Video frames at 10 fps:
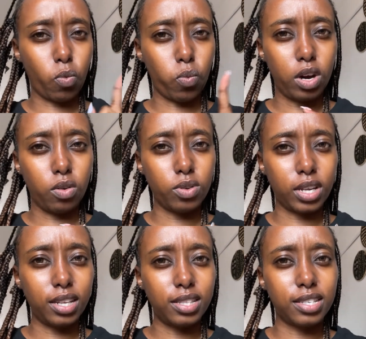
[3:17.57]
wow,
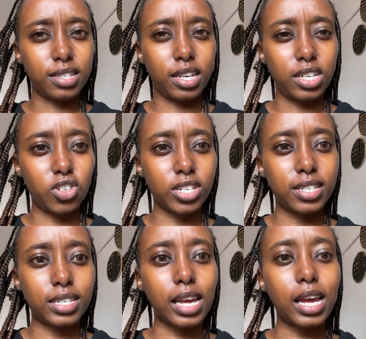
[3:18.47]
okay, this is
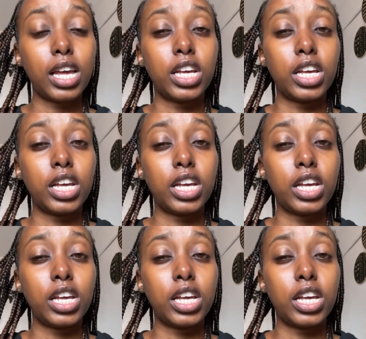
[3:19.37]
interesting.